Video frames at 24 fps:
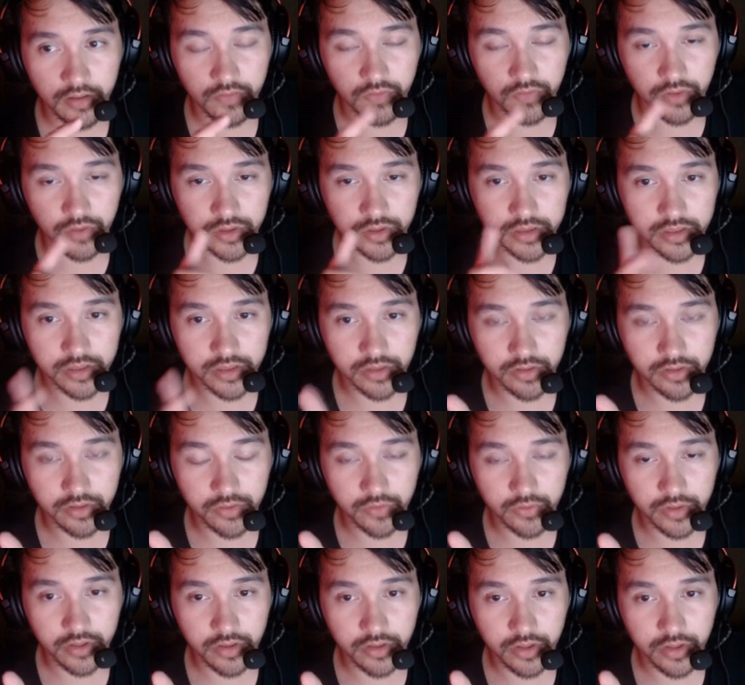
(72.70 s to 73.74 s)
Versus the
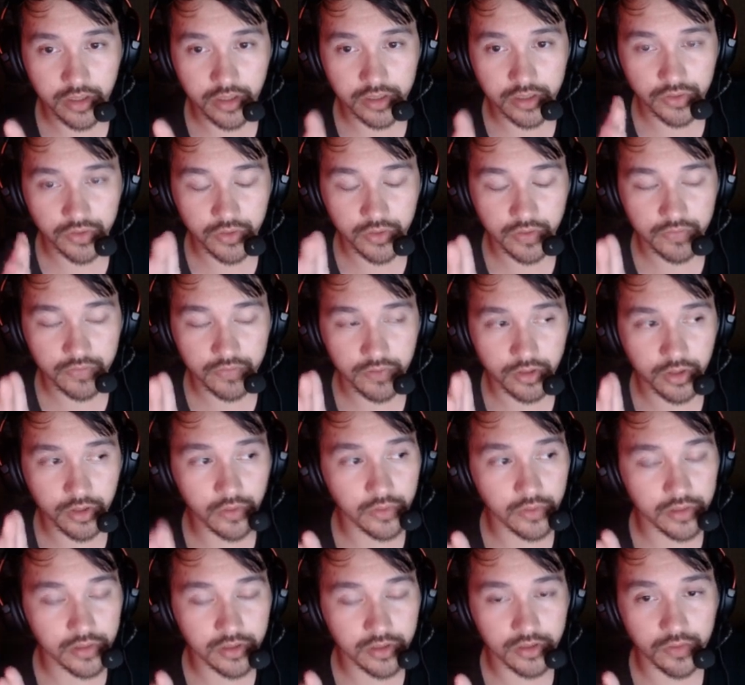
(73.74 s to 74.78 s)
3 cost, you have to
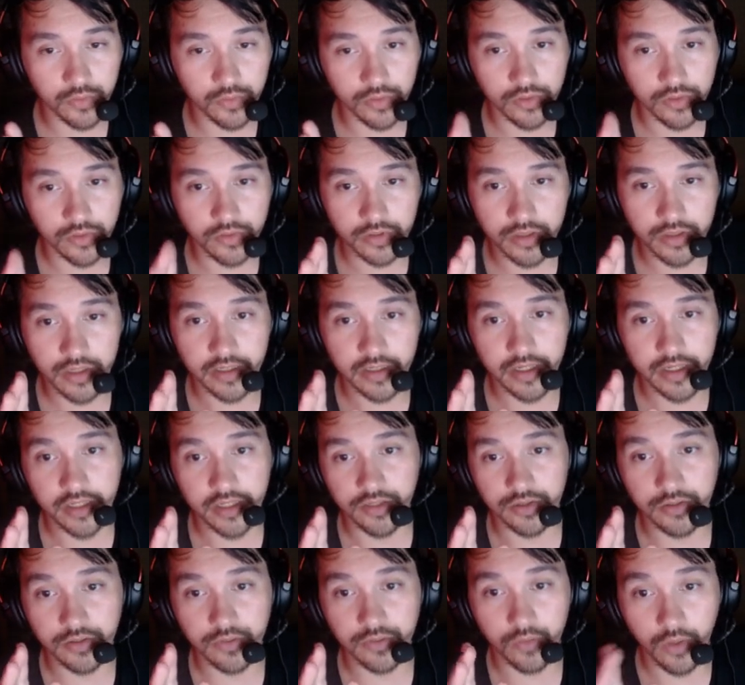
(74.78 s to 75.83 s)
go into the world and
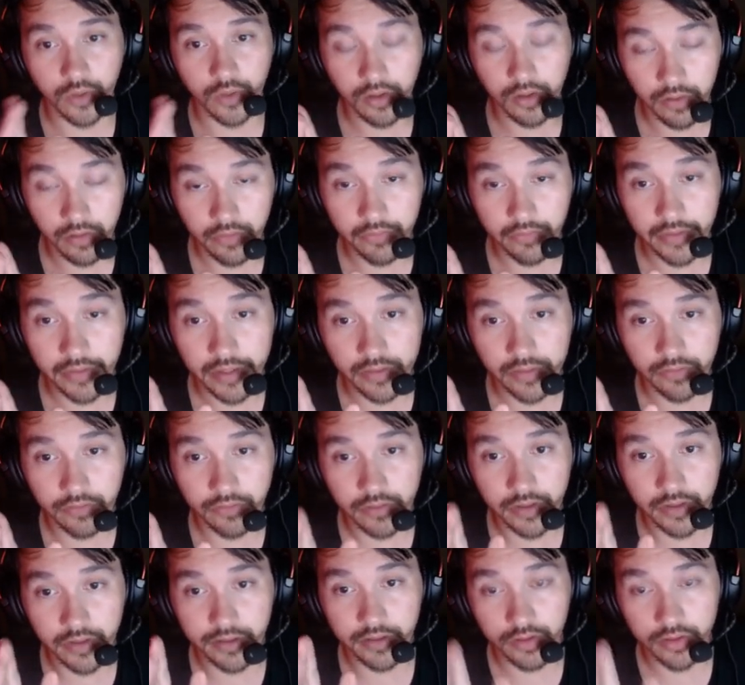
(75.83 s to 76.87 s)
actually walk around
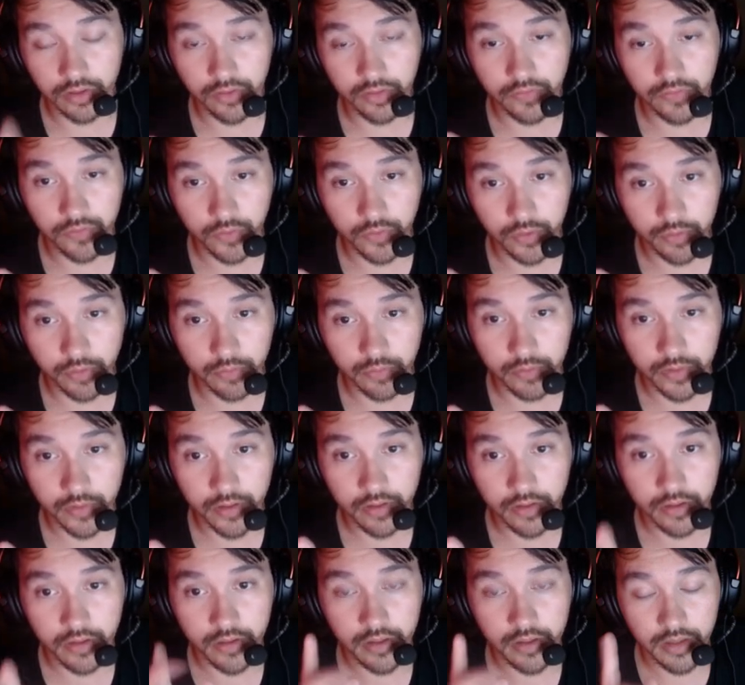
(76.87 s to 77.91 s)
and look for them.
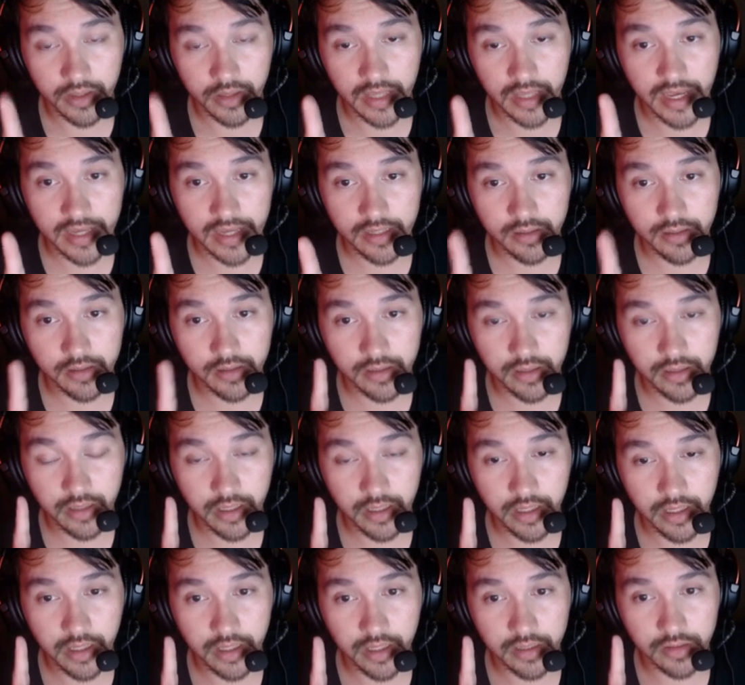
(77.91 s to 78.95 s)
That,
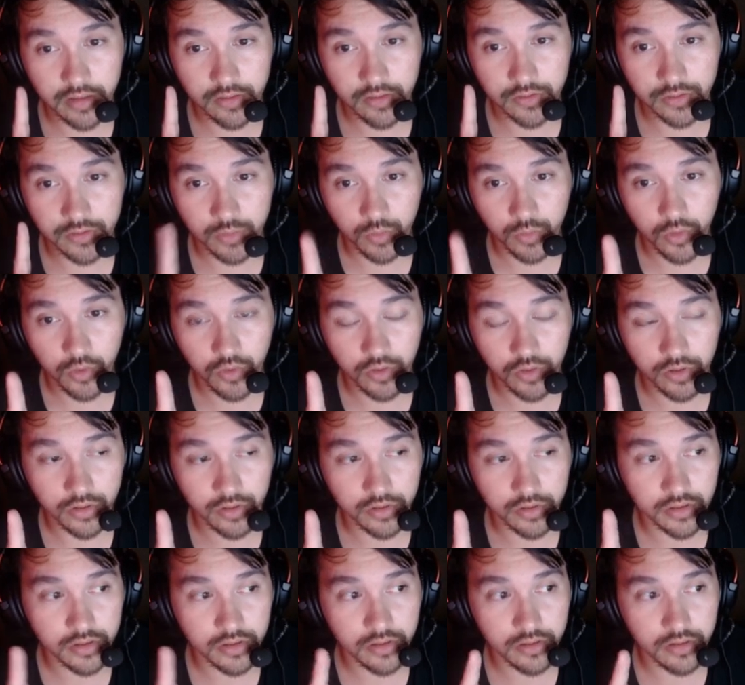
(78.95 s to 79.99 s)
and there's
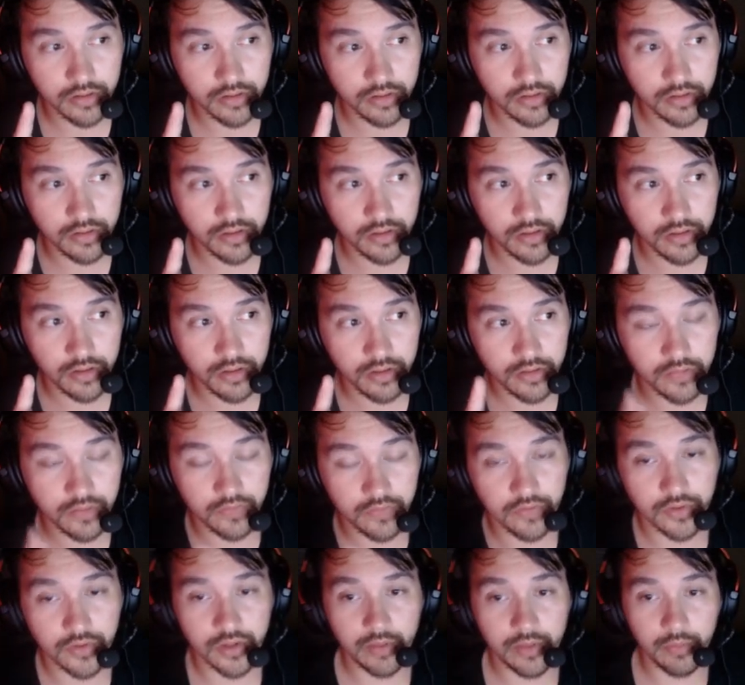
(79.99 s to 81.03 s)
more
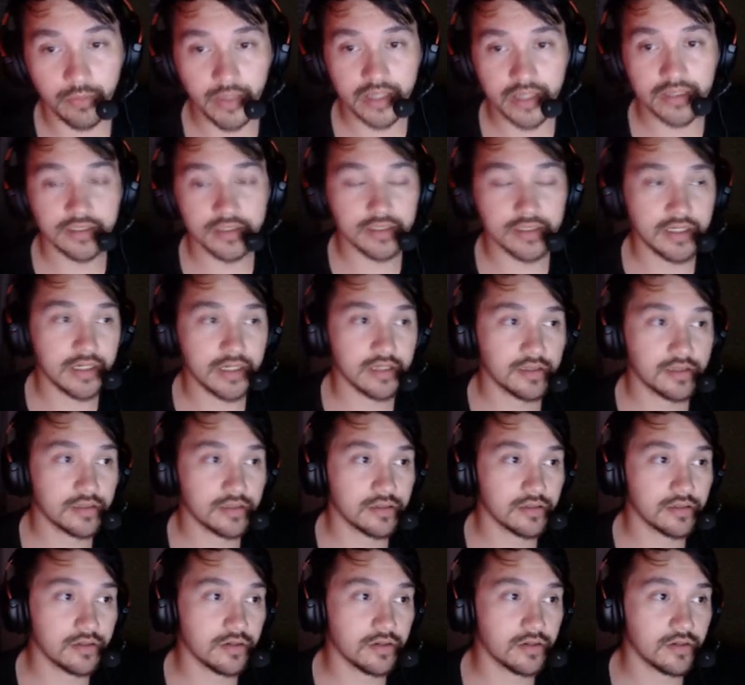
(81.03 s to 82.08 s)
for the main
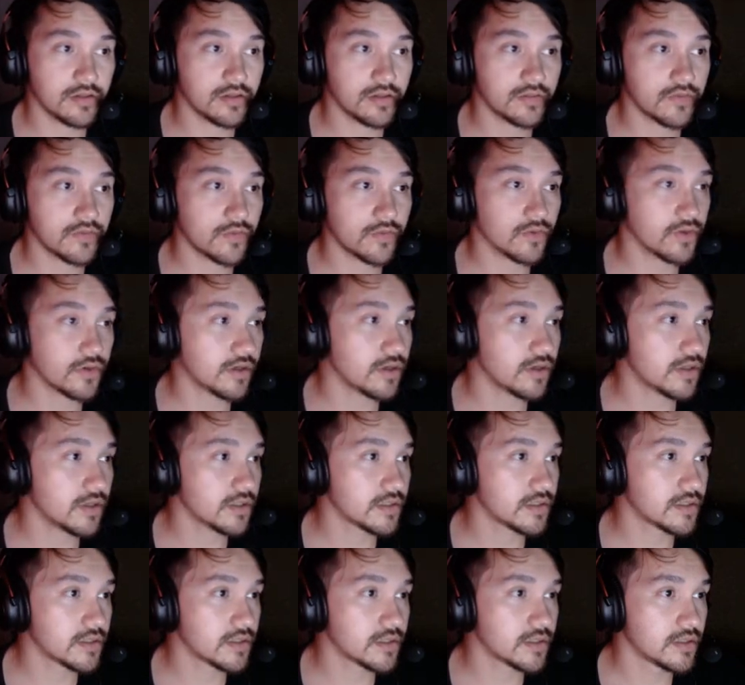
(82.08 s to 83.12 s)
stats on these 4
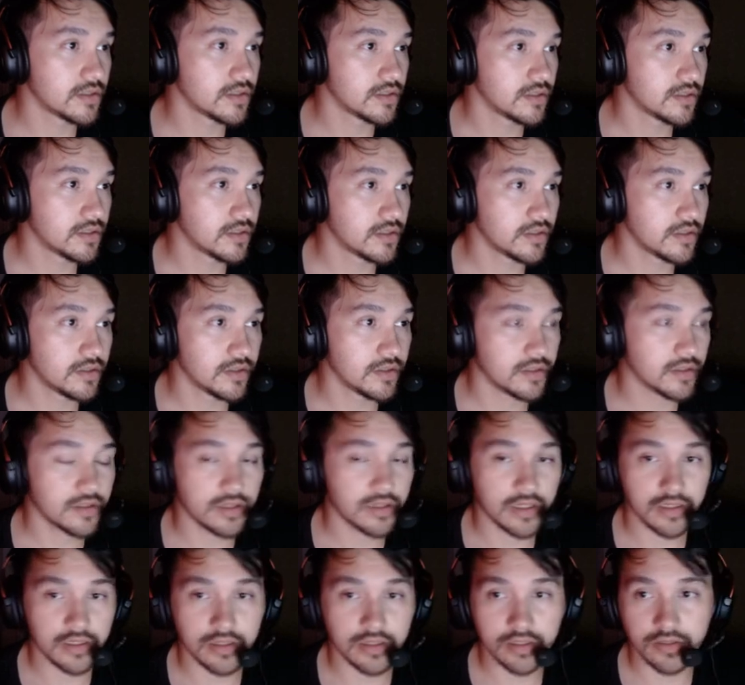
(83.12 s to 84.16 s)
costs,
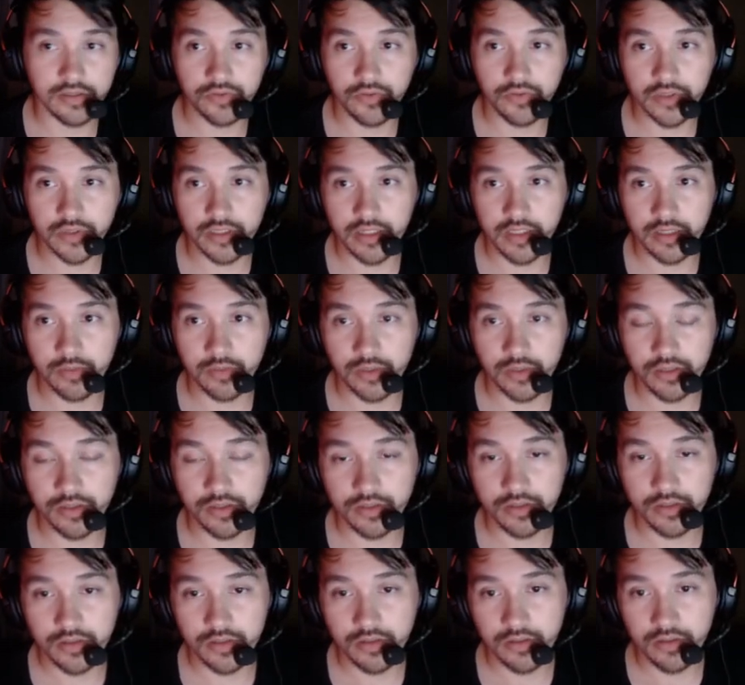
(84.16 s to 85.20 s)
like this crit
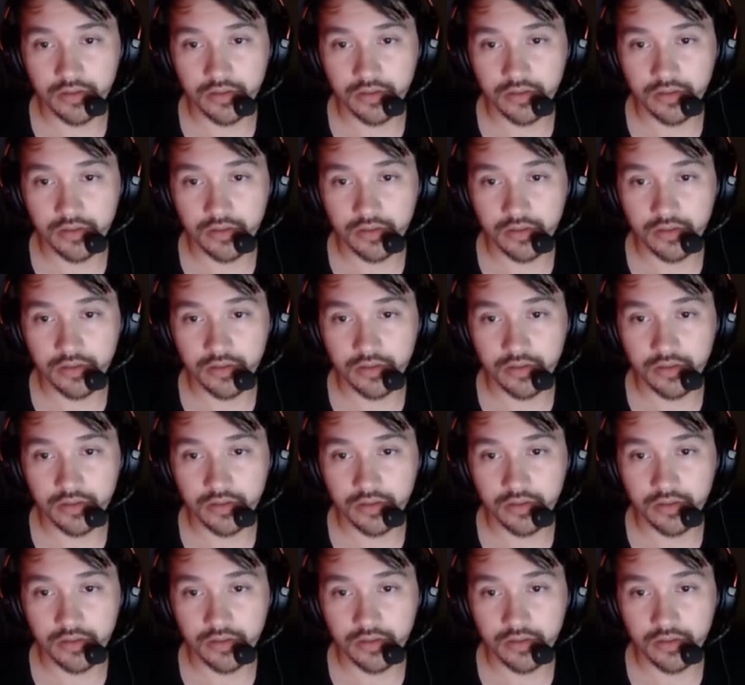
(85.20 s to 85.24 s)
damage.